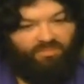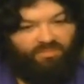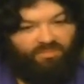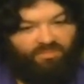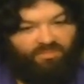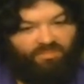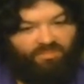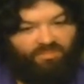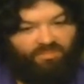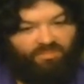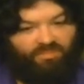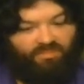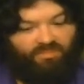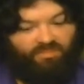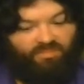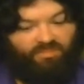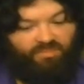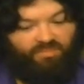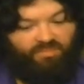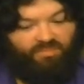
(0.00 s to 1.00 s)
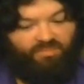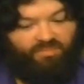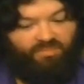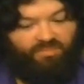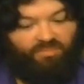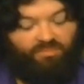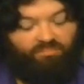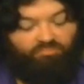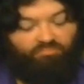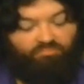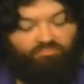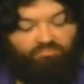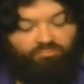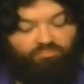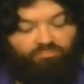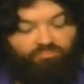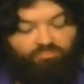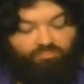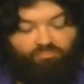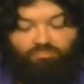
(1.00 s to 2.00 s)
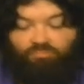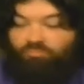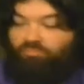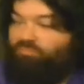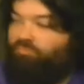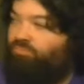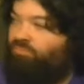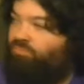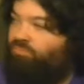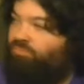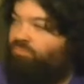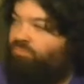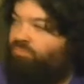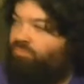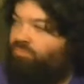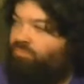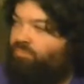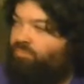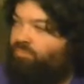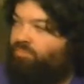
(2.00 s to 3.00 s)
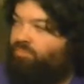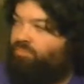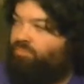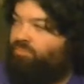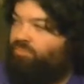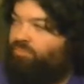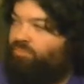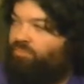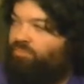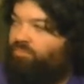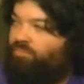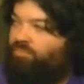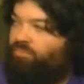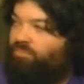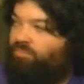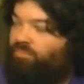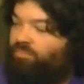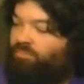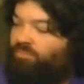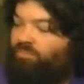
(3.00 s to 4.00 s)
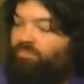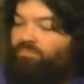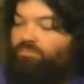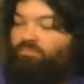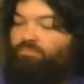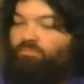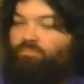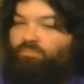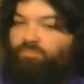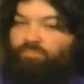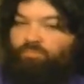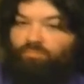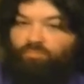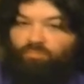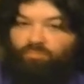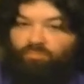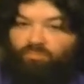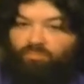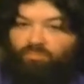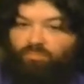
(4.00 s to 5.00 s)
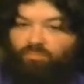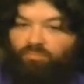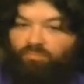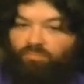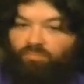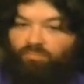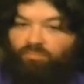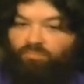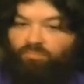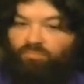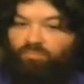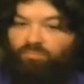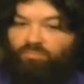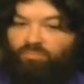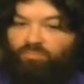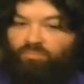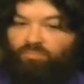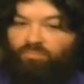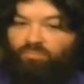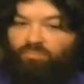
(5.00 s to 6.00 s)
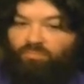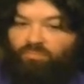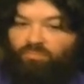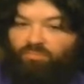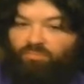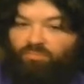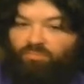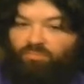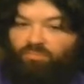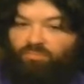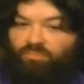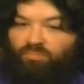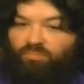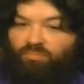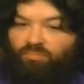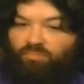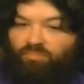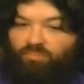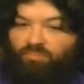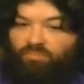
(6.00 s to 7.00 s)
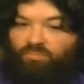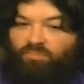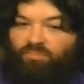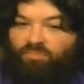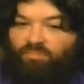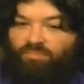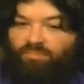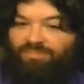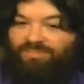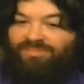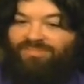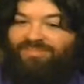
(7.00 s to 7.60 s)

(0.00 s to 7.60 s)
(not speaking)